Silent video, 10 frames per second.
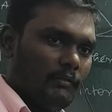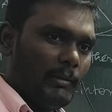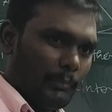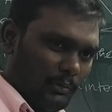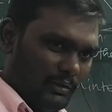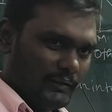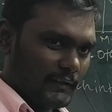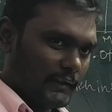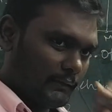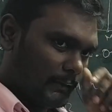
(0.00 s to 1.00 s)
We proved
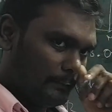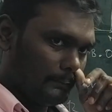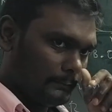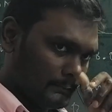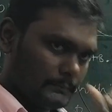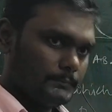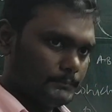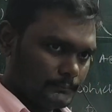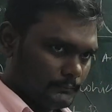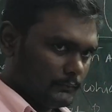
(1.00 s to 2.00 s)
this as well.
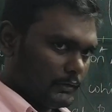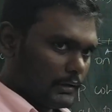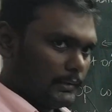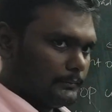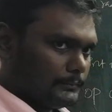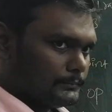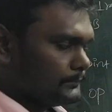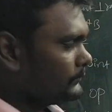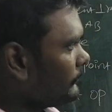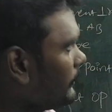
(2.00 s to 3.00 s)
Okay.
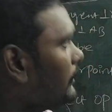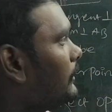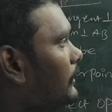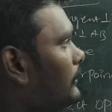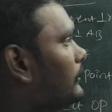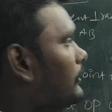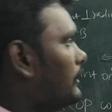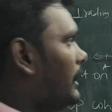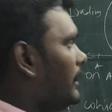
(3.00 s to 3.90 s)
So